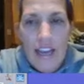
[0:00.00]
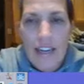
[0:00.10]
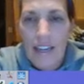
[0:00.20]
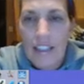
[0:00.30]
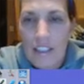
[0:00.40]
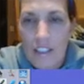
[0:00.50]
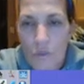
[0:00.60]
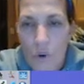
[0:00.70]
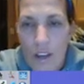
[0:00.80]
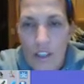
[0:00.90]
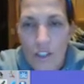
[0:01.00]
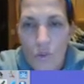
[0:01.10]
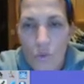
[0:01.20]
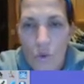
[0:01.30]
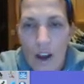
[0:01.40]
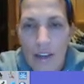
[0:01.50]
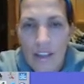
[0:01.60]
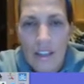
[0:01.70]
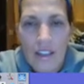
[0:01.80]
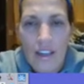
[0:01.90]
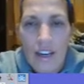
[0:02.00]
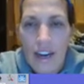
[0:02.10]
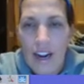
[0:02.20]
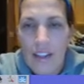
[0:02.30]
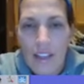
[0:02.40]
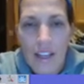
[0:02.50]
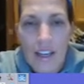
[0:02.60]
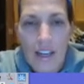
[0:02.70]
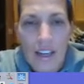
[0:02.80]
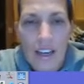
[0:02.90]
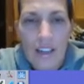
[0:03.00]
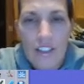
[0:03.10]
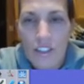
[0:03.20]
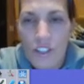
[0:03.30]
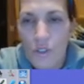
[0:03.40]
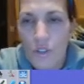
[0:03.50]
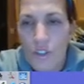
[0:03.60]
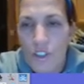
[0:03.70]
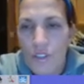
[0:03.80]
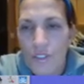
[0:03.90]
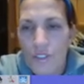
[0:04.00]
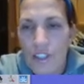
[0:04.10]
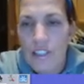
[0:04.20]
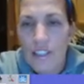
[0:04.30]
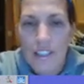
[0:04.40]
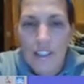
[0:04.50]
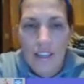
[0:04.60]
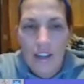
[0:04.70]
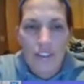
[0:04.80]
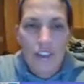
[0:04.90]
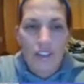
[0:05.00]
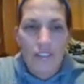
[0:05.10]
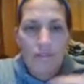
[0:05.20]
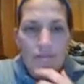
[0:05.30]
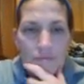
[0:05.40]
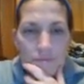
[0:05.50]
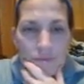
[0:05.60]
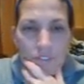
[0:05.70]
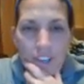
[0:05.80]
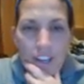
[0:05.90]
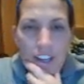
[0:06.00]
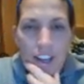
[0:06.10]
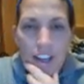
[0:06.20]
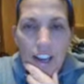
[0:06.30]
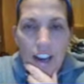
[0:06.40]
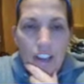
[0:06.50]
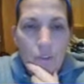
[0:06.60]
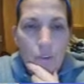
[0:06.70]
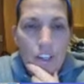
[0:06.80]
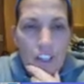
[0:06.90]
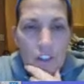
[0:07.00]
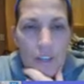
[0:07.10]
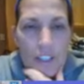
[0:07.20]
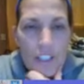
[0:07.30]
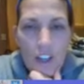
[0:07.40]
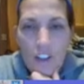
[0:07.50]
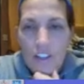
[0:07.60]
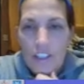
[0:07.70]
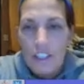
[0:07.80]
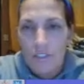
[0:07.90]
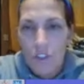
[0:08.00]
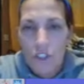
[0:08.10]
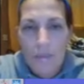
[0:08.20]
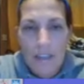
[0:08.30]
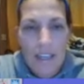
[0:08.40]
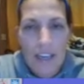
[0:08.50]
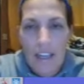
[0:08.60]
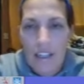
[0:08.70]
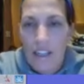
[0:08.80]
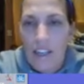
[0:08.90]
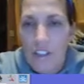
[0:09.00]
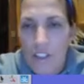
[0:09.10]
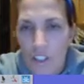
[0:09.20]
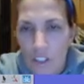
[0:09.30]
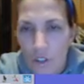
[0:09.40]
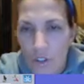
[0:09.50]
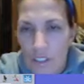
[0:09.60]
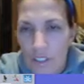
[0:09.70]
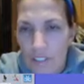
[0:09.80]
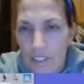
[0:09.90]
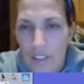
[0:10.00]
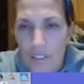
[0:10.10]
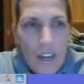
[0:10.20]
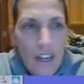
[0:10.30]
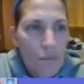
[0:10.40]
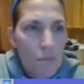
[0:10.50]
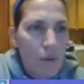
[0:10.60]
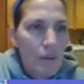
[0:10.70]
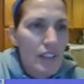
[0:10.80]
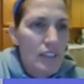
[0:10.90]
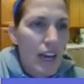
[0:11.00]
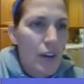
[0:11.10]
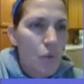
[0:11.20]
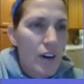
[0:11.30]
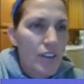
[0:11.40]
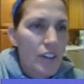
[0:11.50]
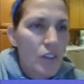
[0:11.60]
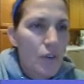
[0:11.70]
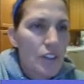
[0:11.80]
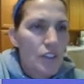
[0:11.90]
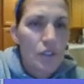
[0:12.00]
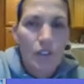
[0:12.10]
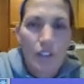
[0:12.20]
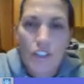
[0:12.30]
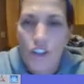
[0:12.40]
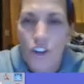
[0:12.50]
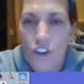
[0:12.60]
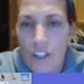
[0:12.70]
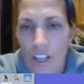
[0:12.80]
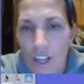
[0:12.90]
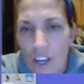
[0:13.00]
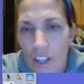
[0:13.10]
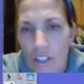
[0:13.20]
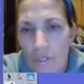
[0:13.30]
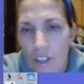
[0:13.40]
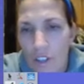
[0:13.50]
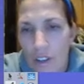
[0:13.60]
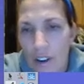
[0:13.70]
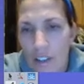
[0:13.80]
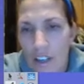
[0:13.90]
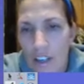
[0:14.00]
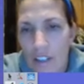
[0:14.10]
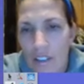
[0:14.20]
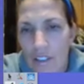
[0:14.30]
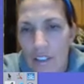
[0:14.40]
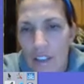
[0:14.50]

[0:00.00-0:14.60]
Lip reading: Negative 1 to 1. And then 2 to infinity down here. Okay. And then we're increasing on all these intervals. But again, these are close enough together that I could probably decide where they're going to turn. So I'm going to go down here.